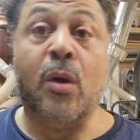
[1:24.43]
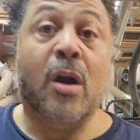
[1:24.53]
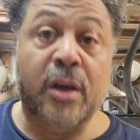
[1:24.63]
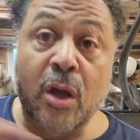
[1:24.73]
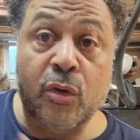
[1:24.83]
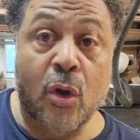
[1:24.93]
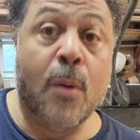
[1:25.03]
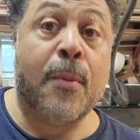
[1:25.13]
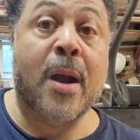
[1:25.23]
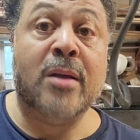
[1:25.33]
We already know
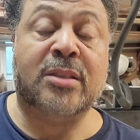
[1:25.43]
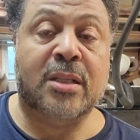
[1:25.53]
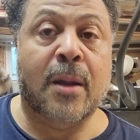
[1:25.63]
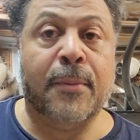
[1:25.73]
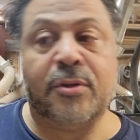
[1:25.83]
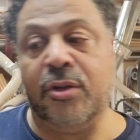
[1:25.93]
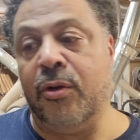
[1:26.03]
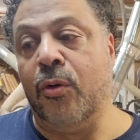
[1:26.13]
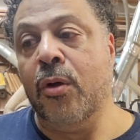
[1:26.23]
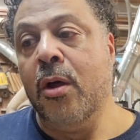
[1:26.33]
Noah Brown's the number
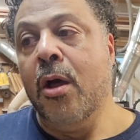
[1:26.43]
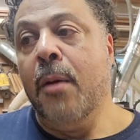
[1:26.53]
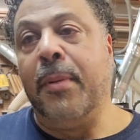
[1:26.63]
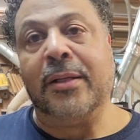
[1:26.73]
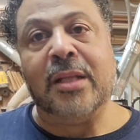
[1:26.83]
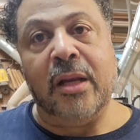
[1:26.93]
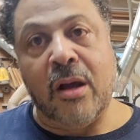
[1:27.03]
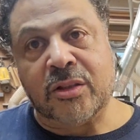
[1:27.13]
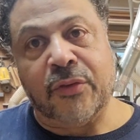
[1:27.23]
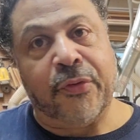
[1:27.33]
two, but
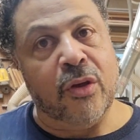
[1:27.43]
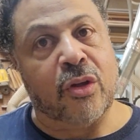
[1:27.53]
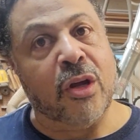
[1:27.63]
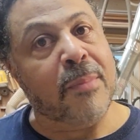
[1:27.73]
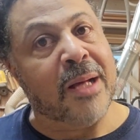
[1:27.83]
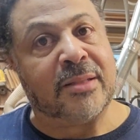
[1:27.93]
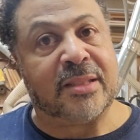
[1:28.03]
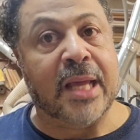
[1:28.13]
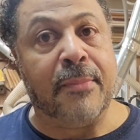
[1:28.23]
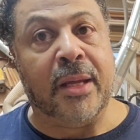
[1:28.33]
they also feel good about
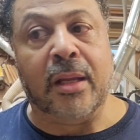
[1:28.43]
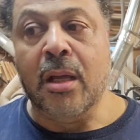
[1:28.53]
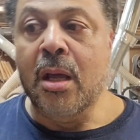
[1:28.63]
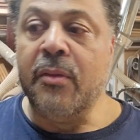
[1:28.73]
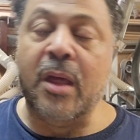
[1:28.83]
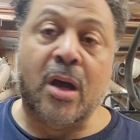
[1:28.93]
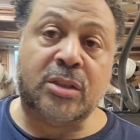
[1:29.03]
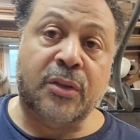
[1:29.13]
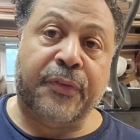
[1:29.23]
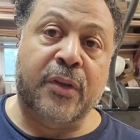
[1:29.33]
Semi they
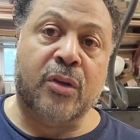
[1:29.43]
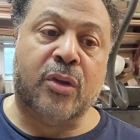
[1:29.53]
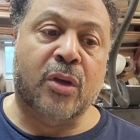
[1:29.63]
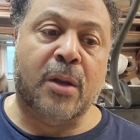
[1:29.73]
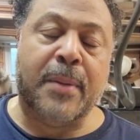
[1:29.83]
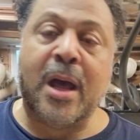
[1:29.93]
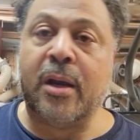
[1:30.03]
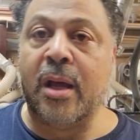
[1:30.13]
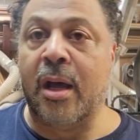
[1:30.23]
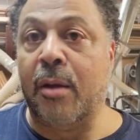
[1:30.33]
also feel good
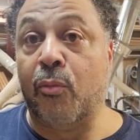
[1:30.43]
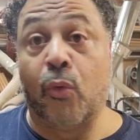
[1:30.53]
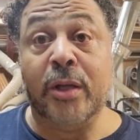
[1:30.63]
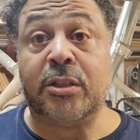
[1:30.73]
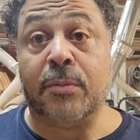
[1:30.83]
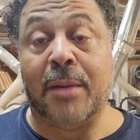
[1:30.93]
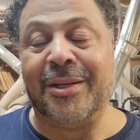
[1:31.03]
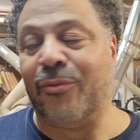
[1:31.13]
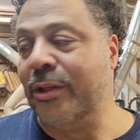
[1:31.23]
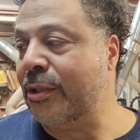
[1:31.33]
about um, Richmond. I
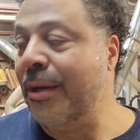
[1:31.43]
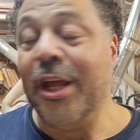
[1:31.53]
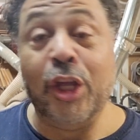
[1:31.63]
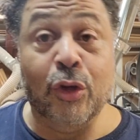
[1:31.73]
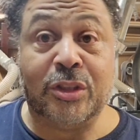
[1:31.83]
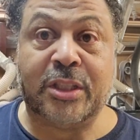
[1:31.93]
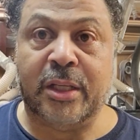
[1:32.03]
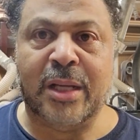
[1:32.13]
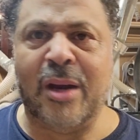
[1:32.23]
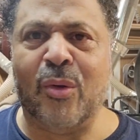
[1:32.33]
mean, Richmond.
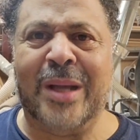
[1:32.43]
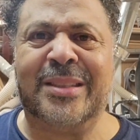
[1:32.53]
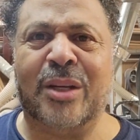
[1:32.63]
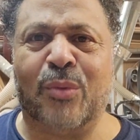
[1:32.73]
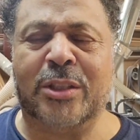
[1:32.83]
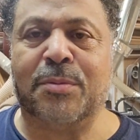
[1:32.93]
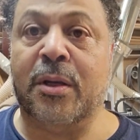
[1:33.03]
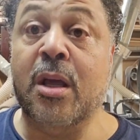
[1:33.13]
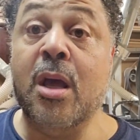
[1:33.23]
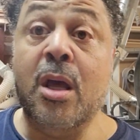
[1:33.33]
Houston. I don't know why I said
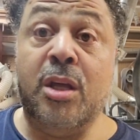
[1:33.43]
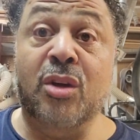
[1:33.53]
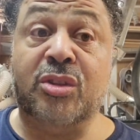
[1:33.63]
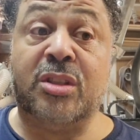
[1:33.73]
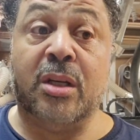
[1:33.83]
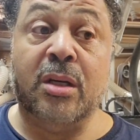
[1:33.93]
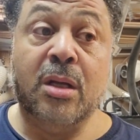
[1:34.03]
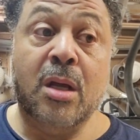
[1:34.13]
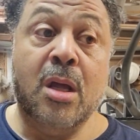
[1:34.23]
Richmond. Houston.